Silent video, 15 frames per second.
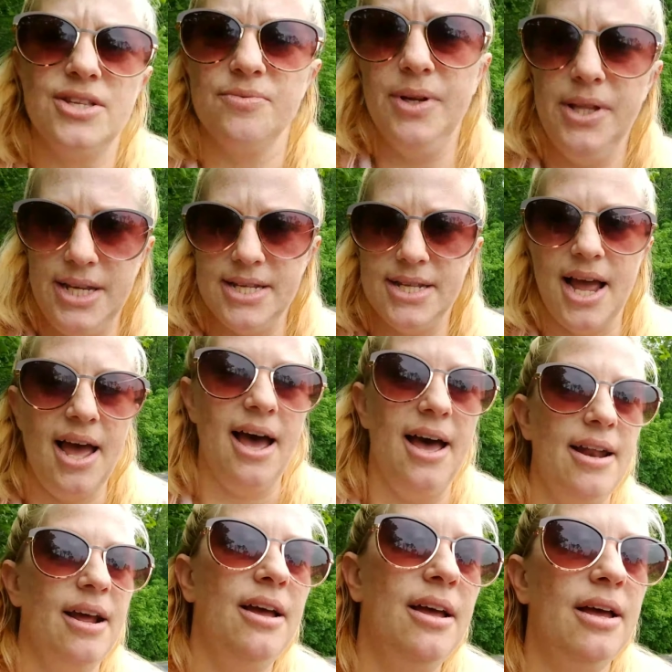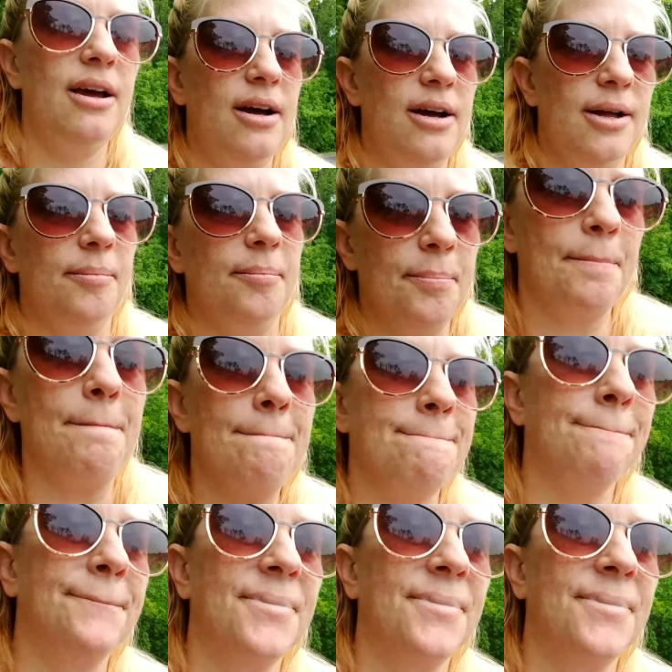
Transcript: just really sad. Um,